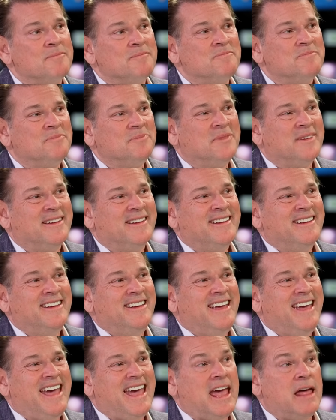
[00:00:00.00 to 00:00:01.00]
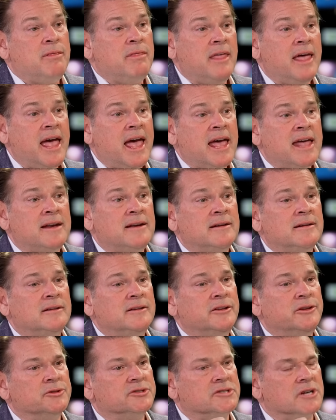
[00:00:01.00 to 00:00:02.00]
That's right. And then
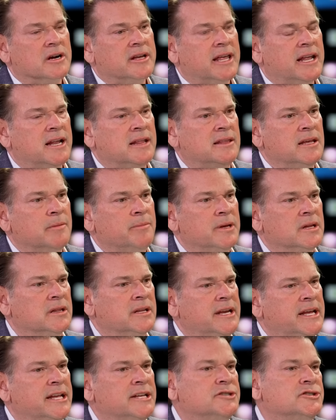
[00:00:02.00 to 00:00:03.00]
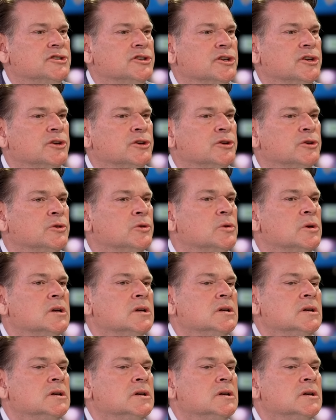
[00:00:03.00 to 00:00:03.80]
you start getting the ability to